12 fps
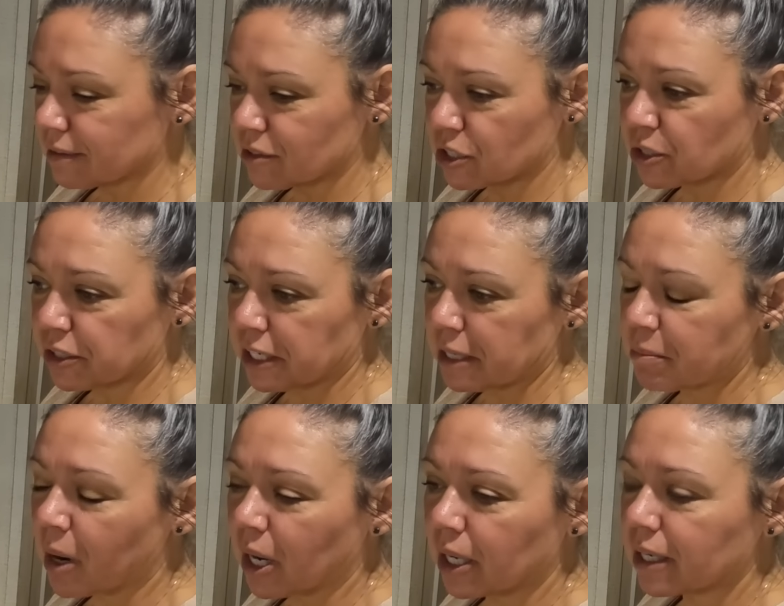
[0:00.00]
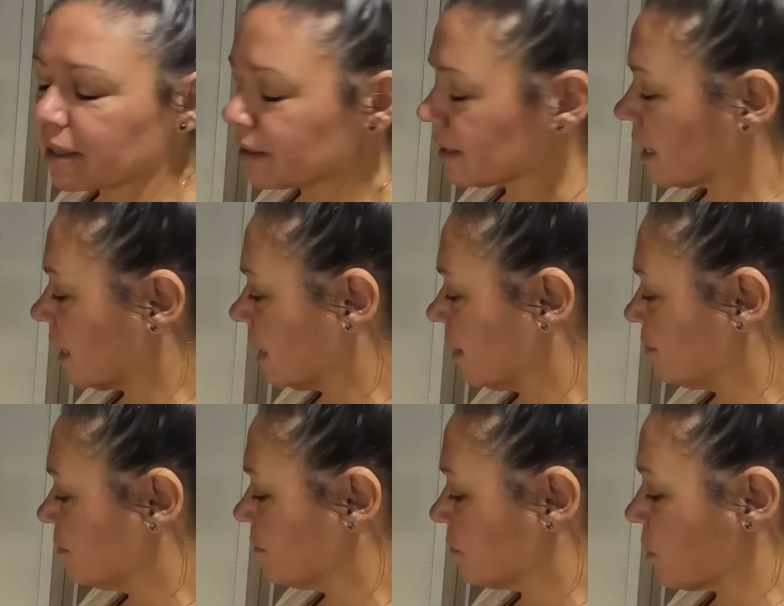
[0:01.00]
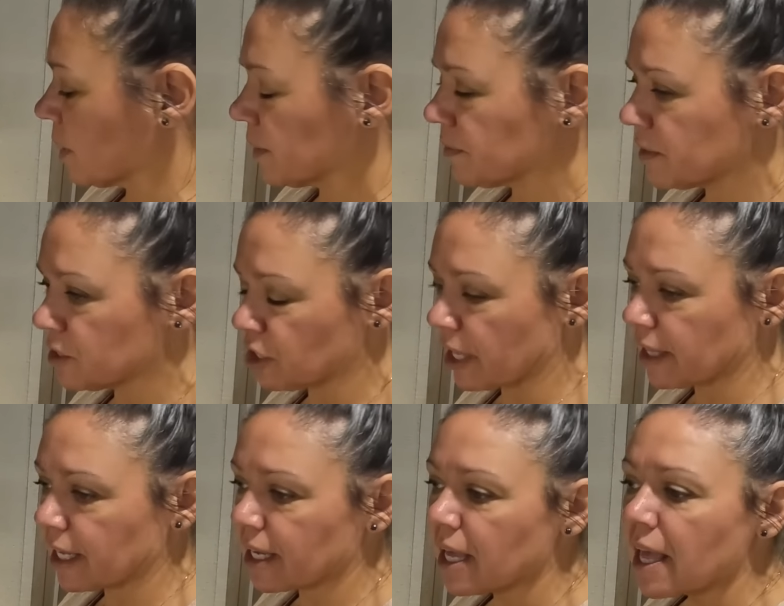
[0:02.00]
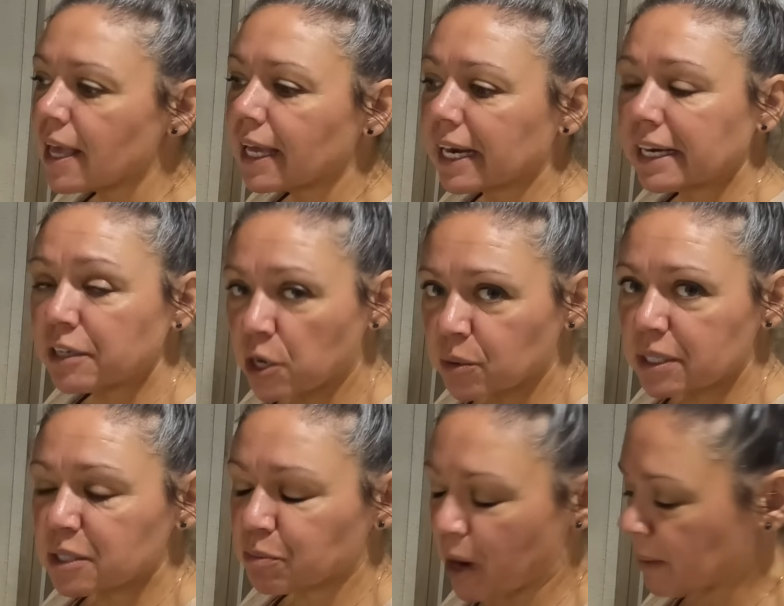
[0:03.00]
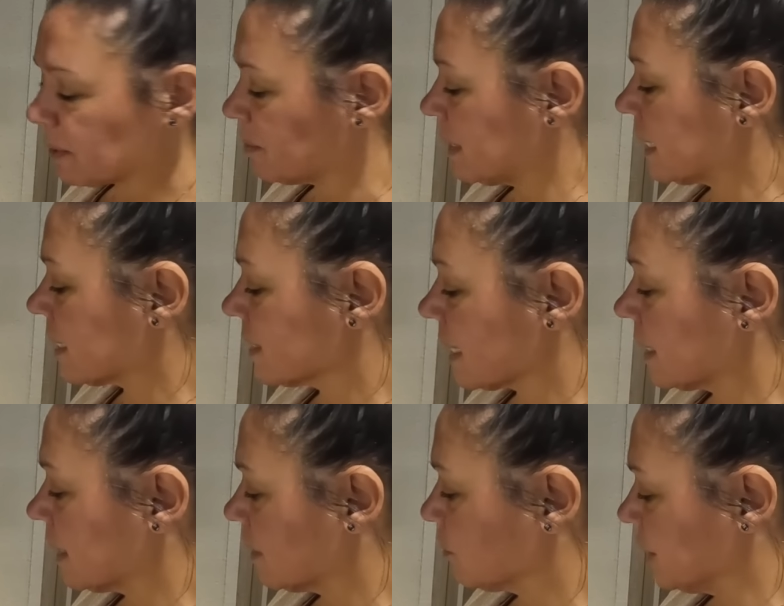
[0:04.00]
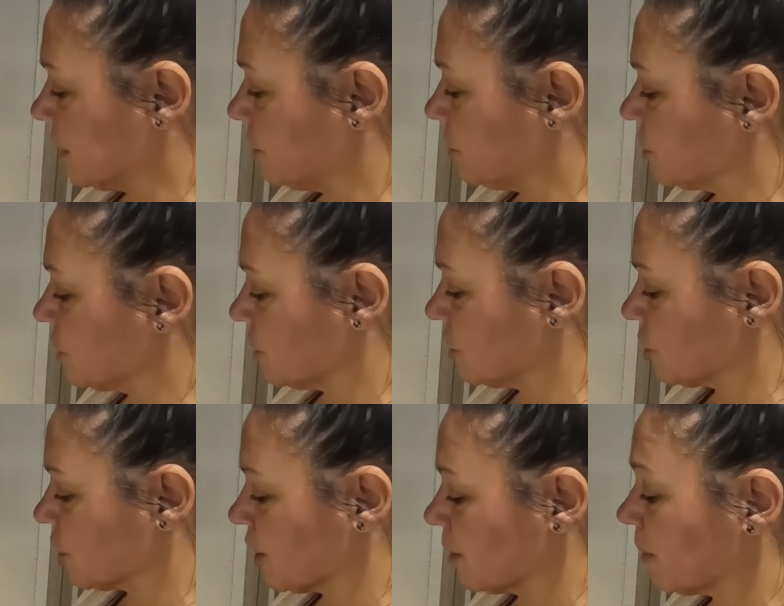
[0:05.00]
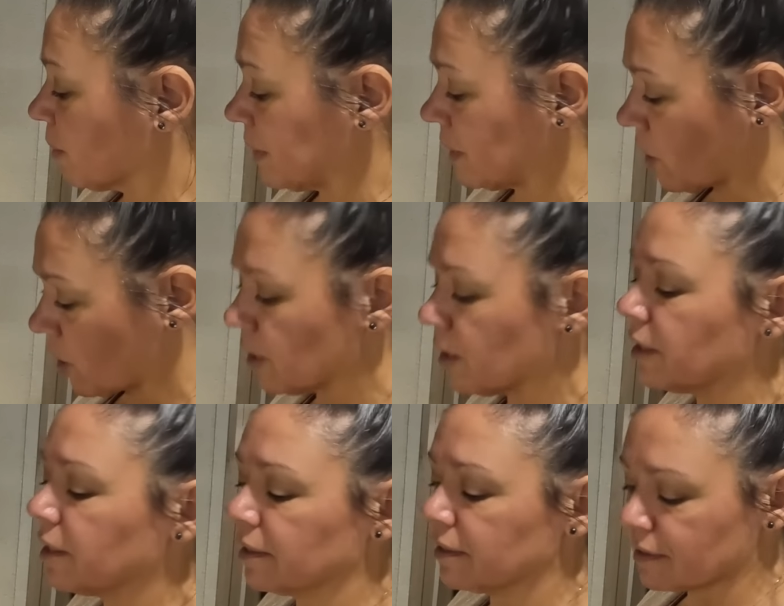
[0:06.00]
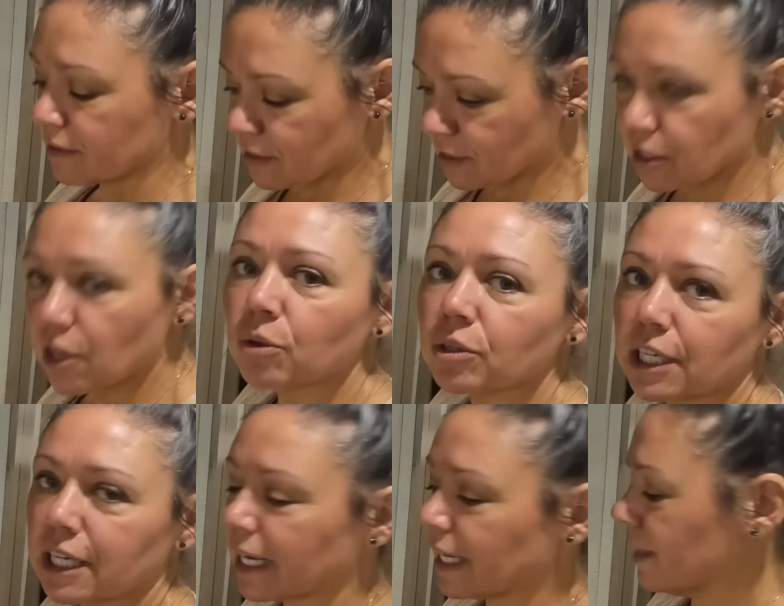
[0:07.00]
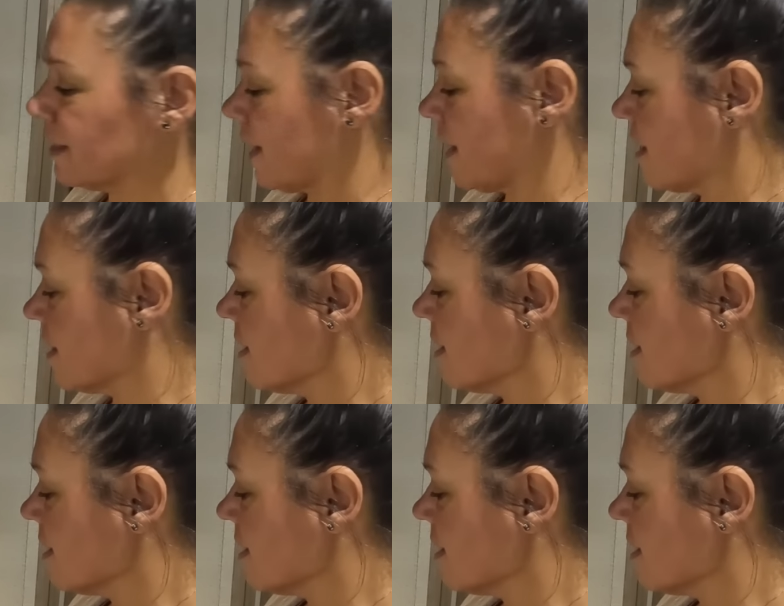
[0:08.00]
degree mark for the jelly, and I know it's probably because I reduced the sugar, but we are slowly getting there.